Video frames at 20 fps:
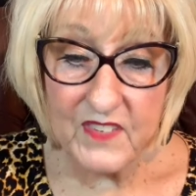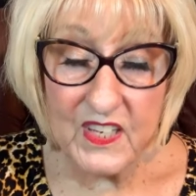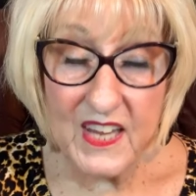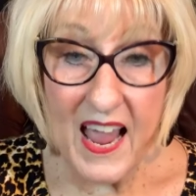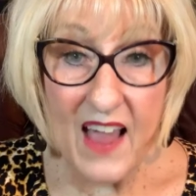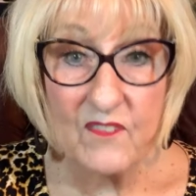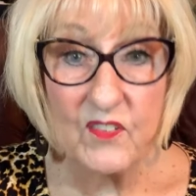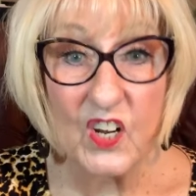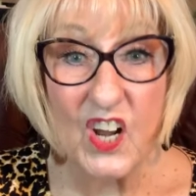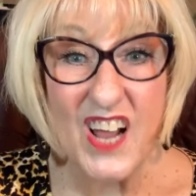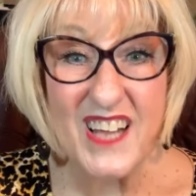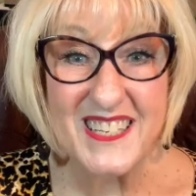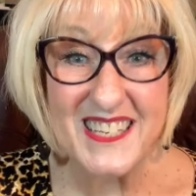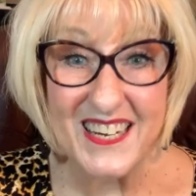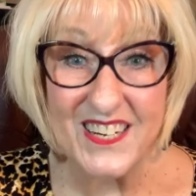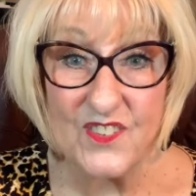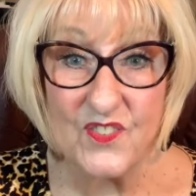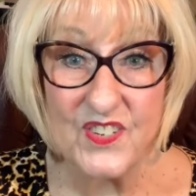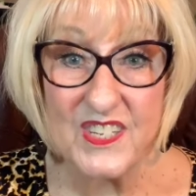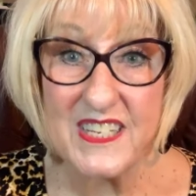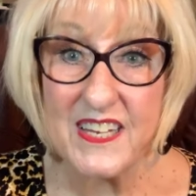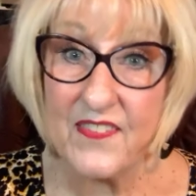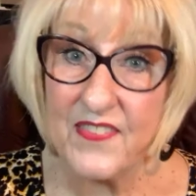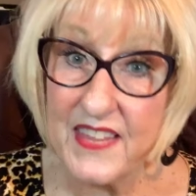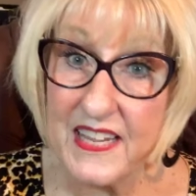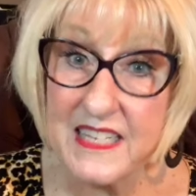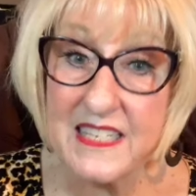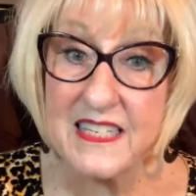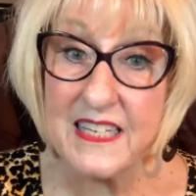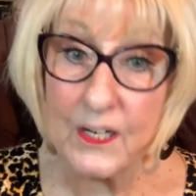Have you lost interest in
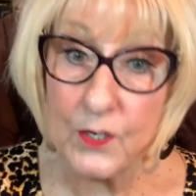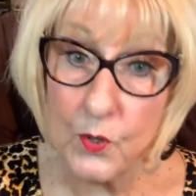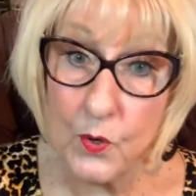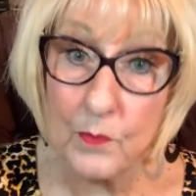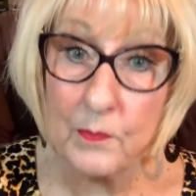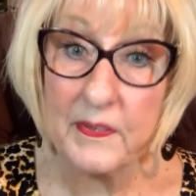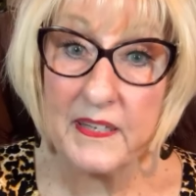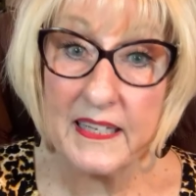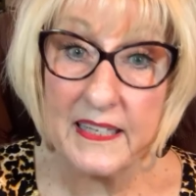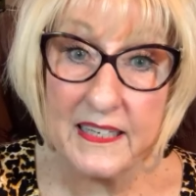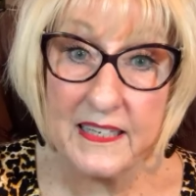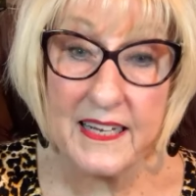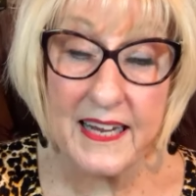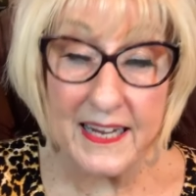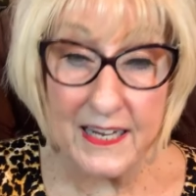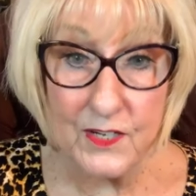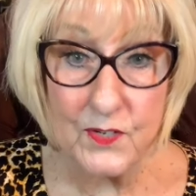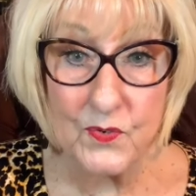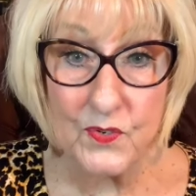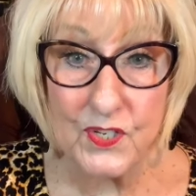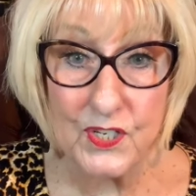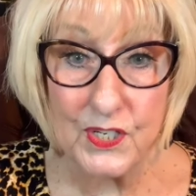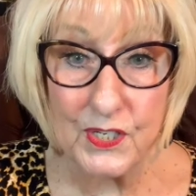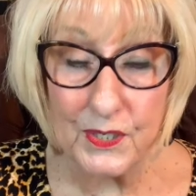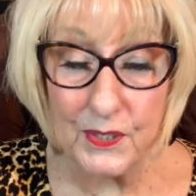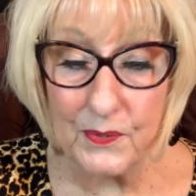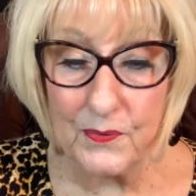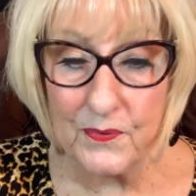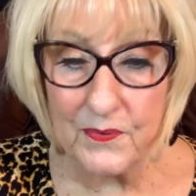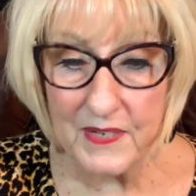things that normally interest
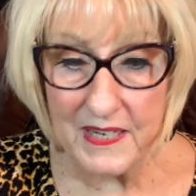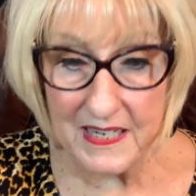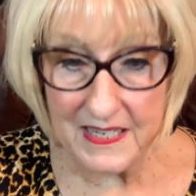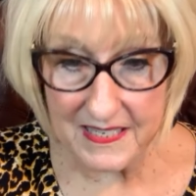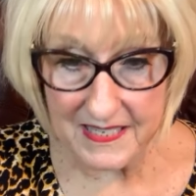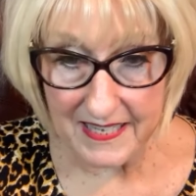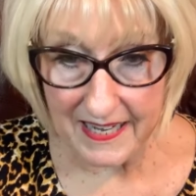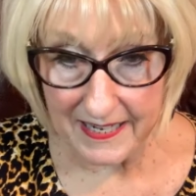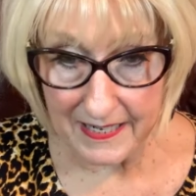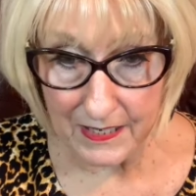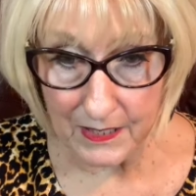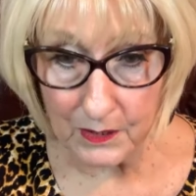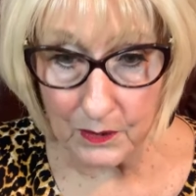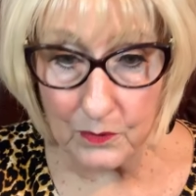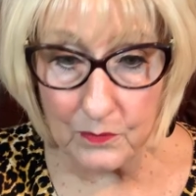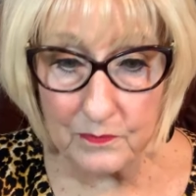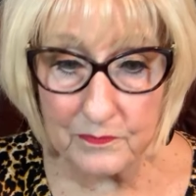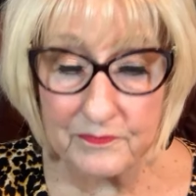you and excite you?